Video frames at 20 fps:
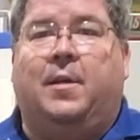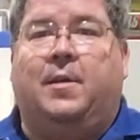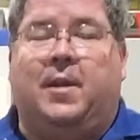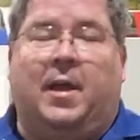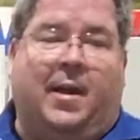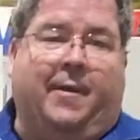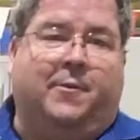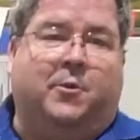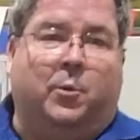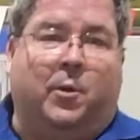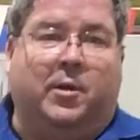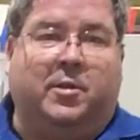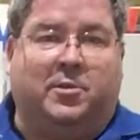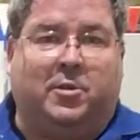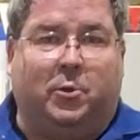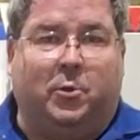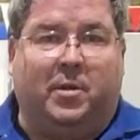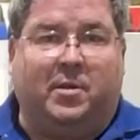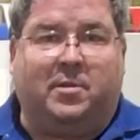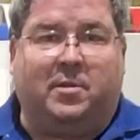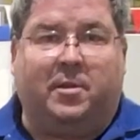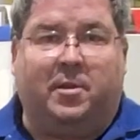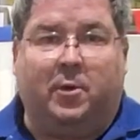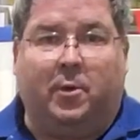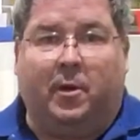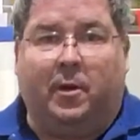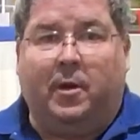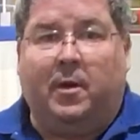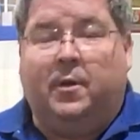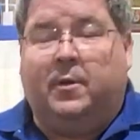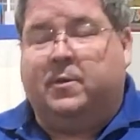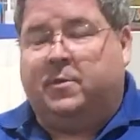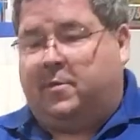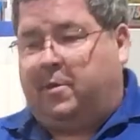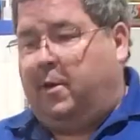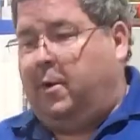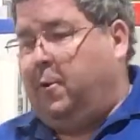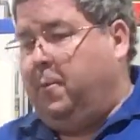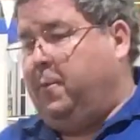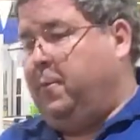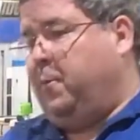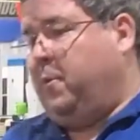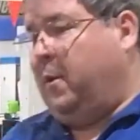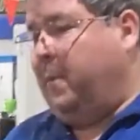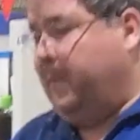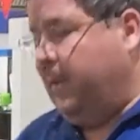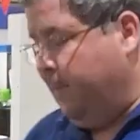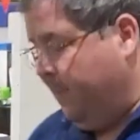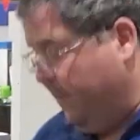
You have to wait two weeks to do it. So what I mean